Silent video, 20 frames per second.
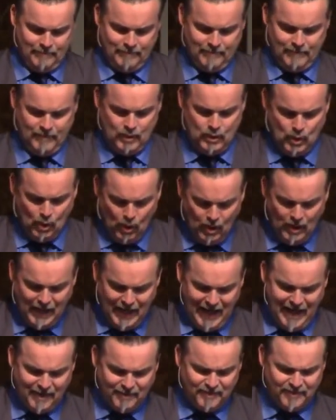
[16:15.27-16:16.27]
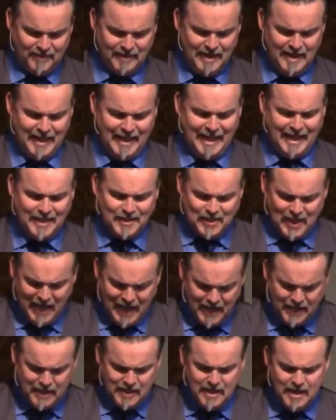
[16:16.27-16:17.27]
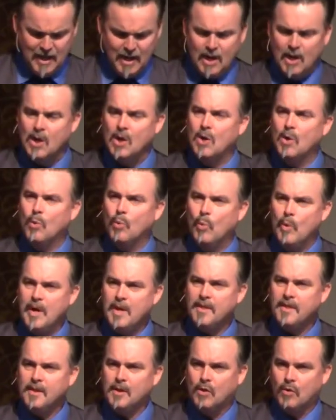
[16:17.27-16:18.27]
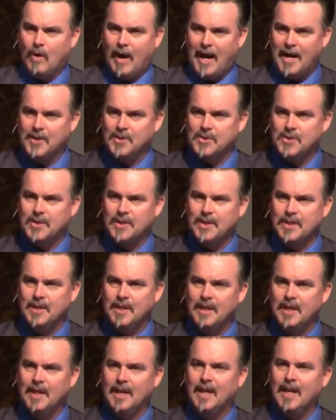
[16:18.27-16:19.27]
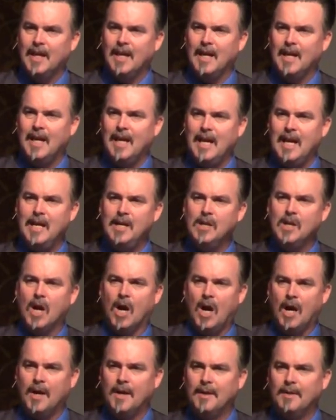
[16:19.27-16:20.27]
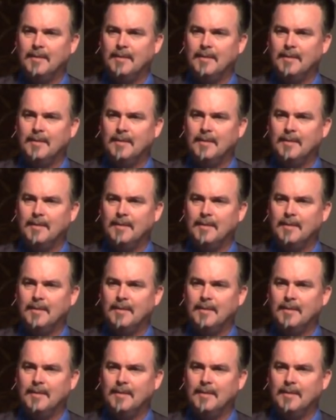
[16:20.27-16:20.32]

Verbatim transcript: Your life is hidden with Christ in God.